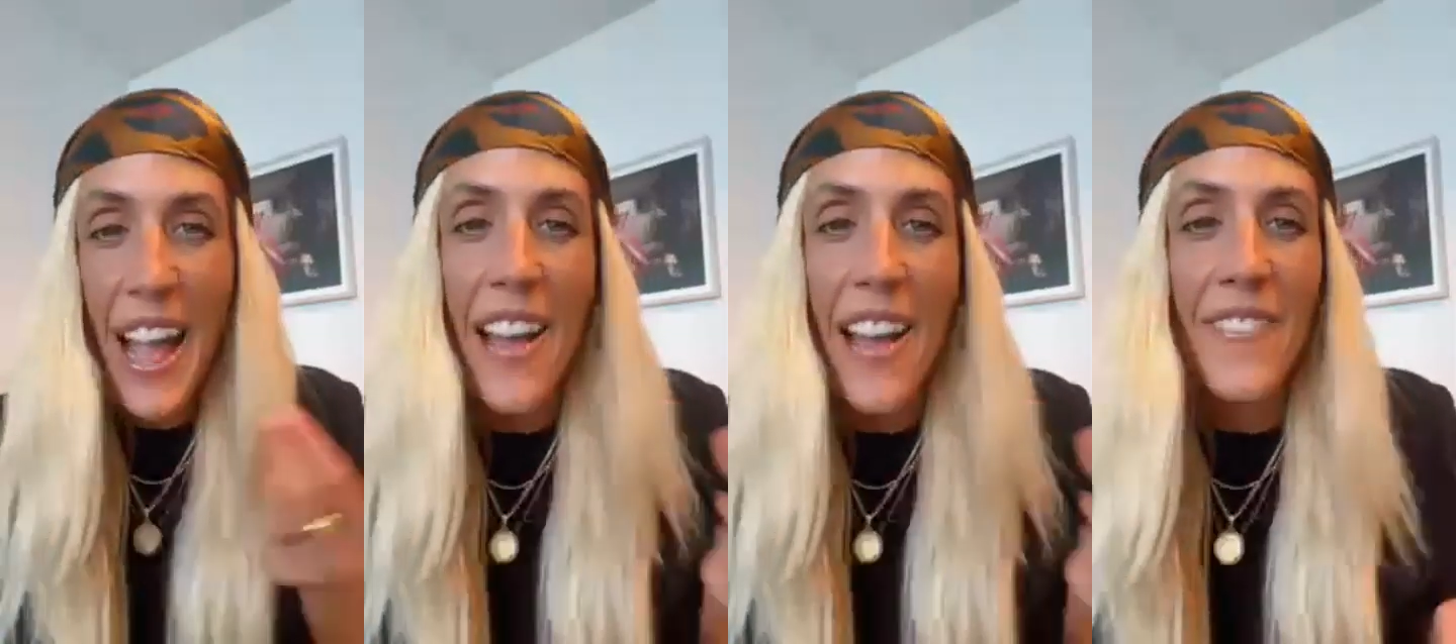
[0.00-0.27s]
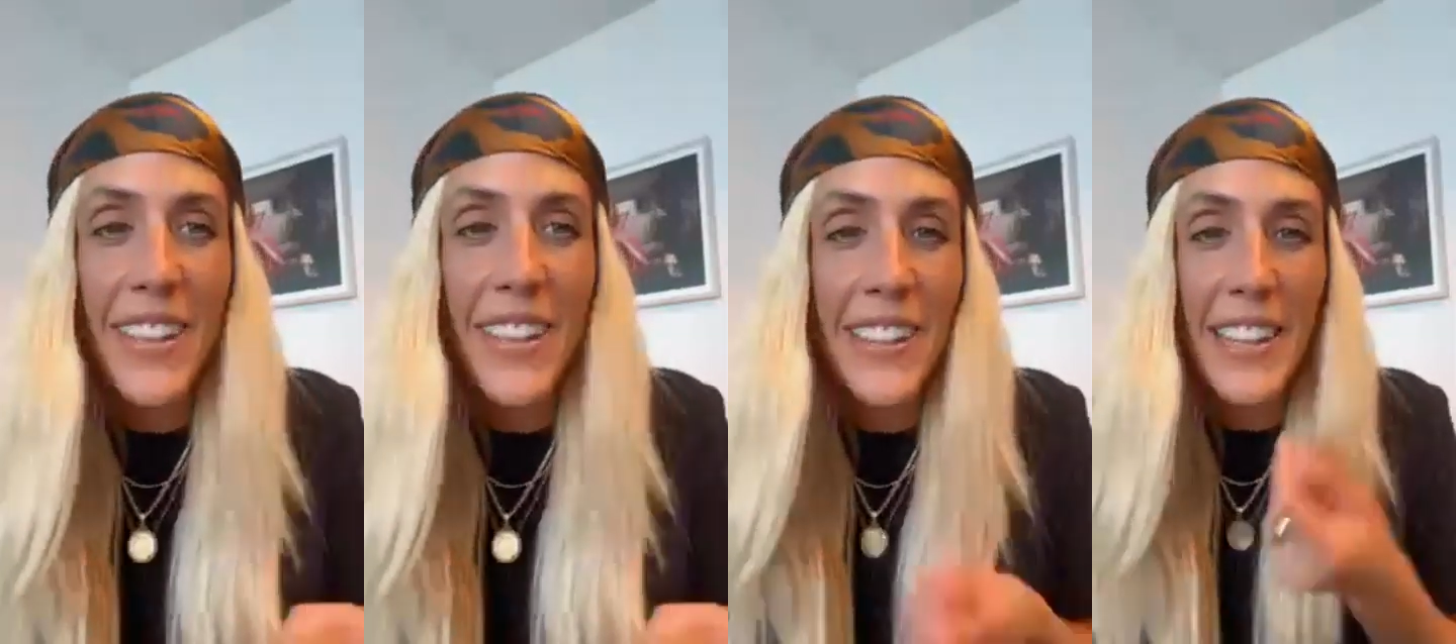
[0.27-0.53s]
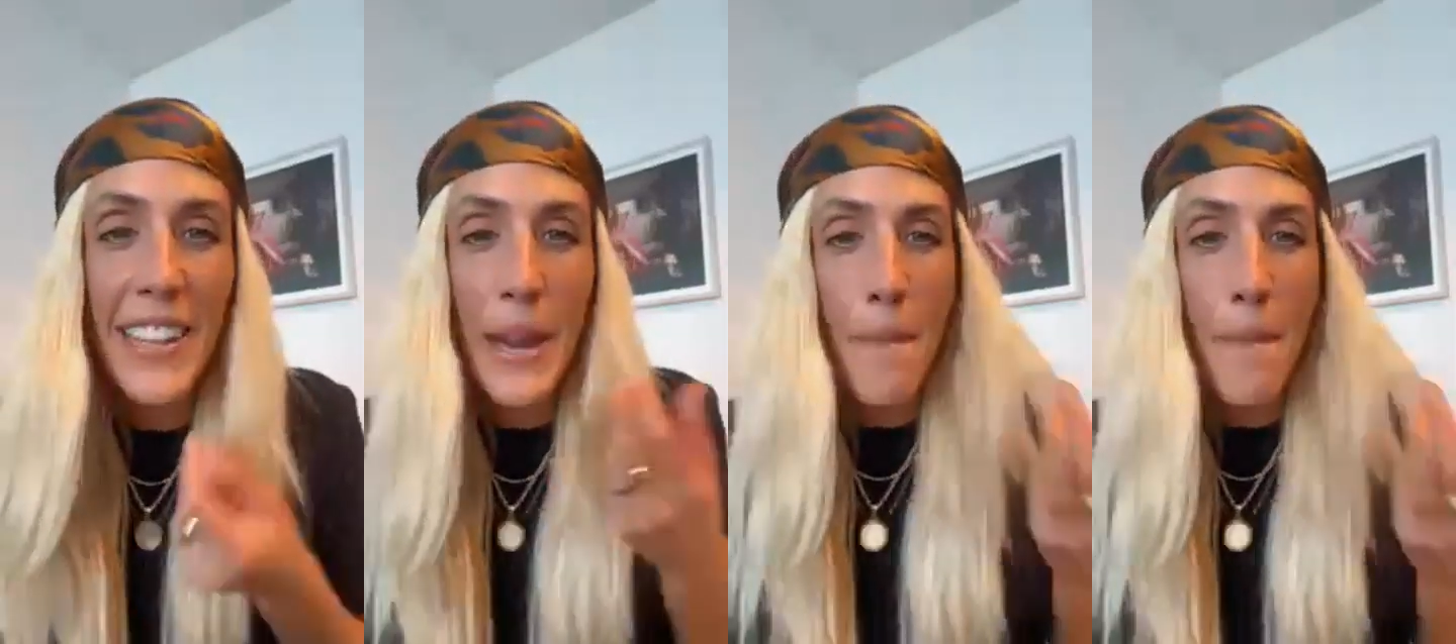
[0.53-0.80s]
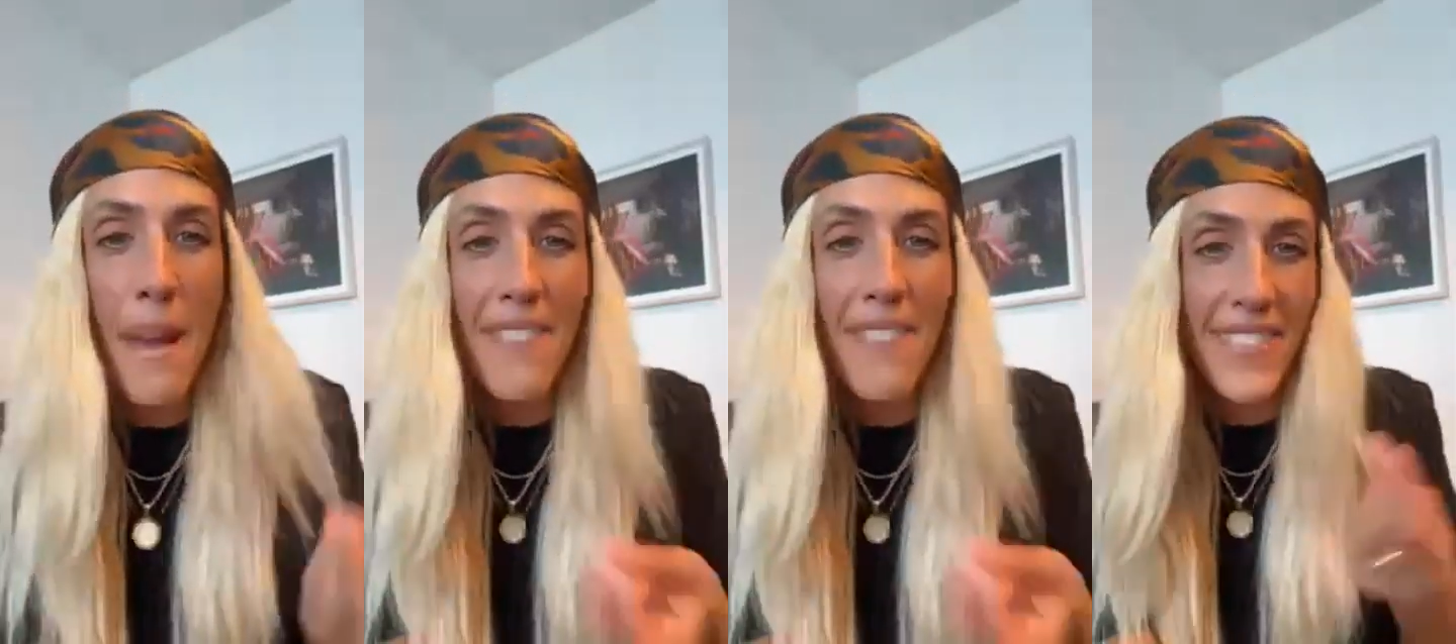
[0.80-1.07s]
I feel it
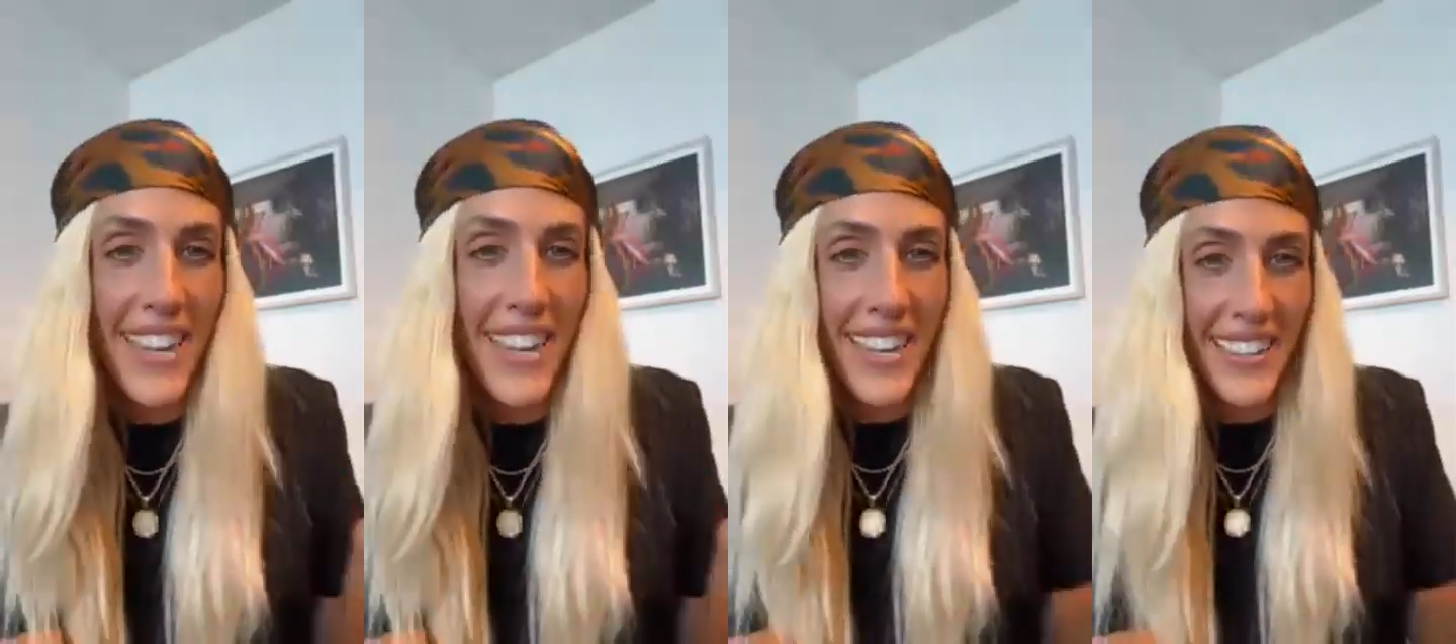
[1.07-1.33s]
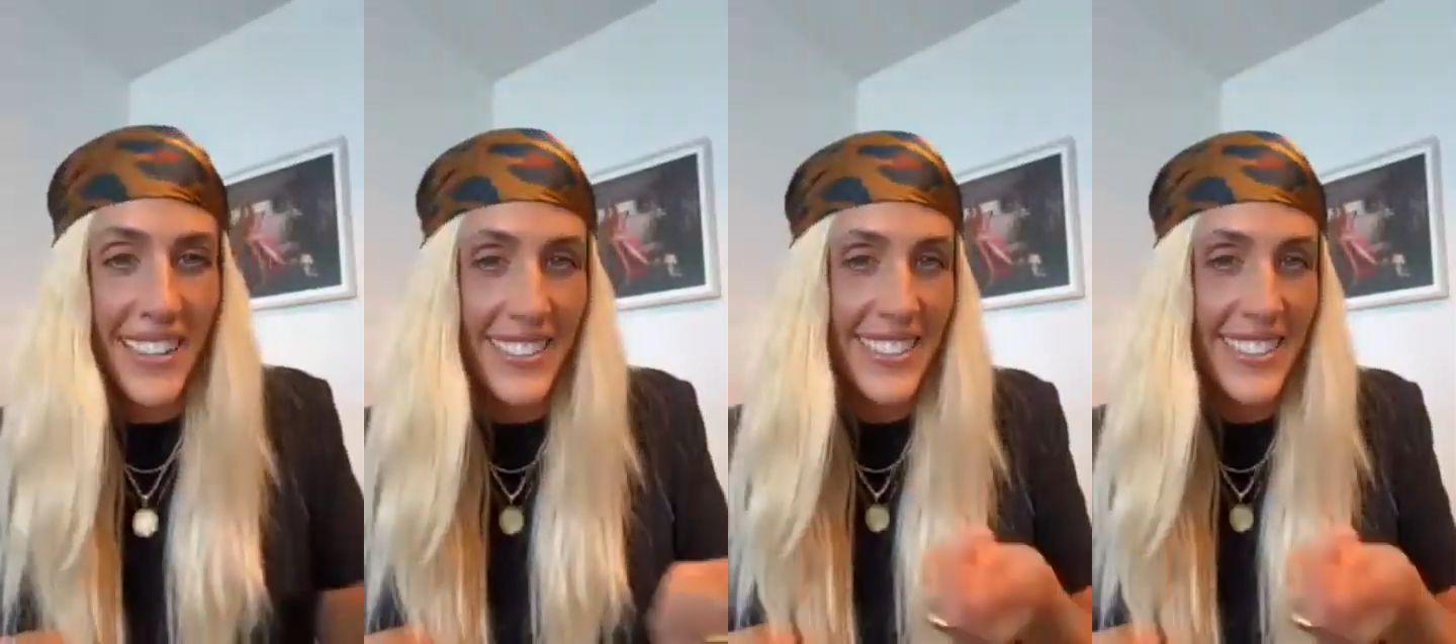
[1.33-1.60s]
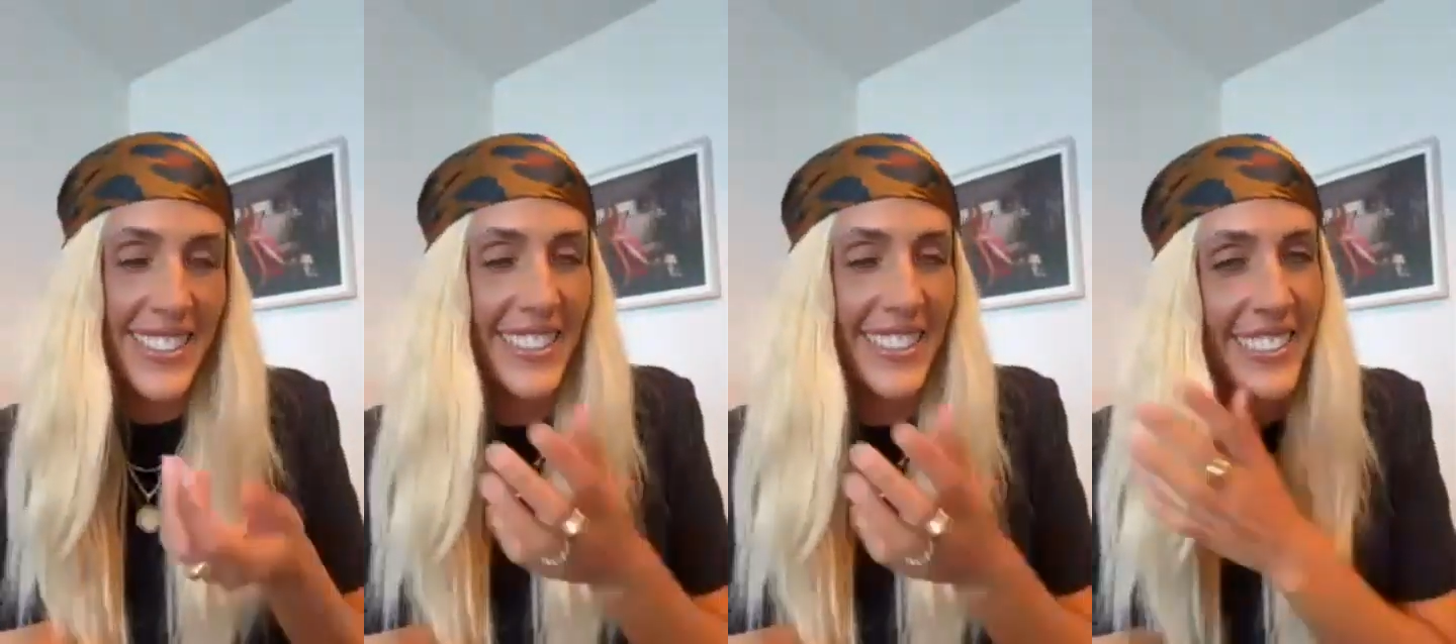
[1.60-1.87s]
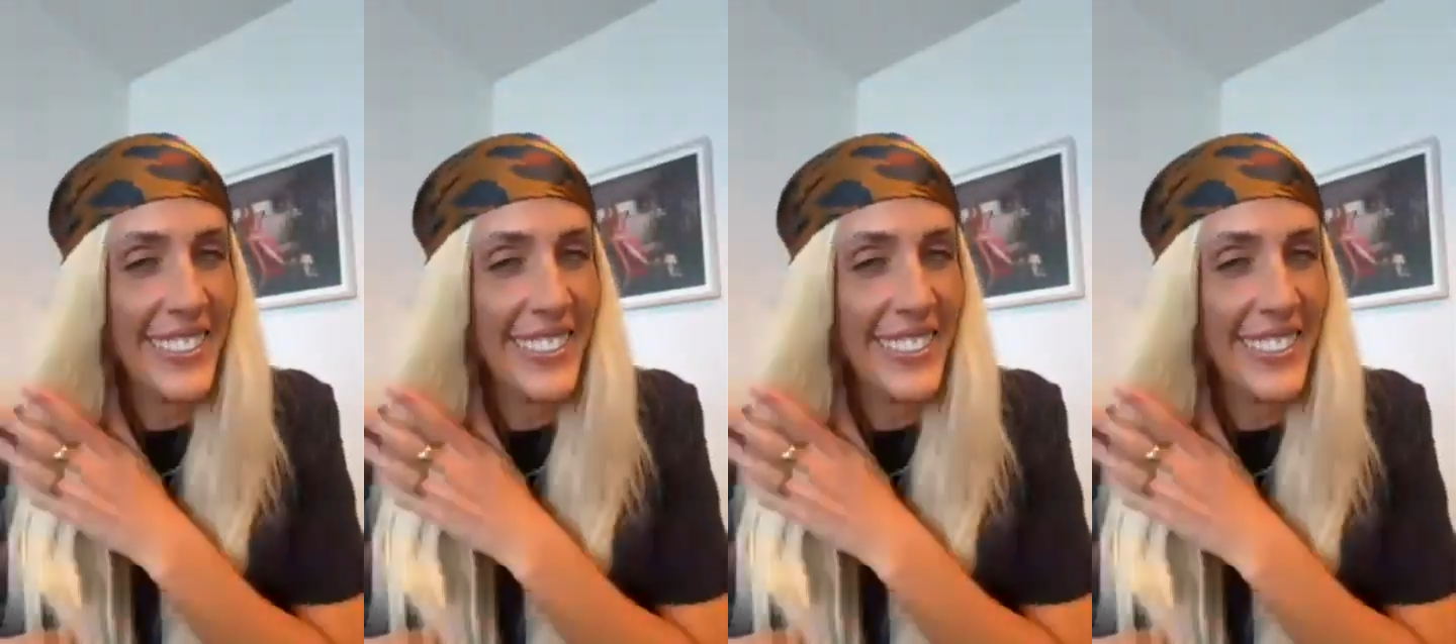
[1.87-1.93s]
in my fingers.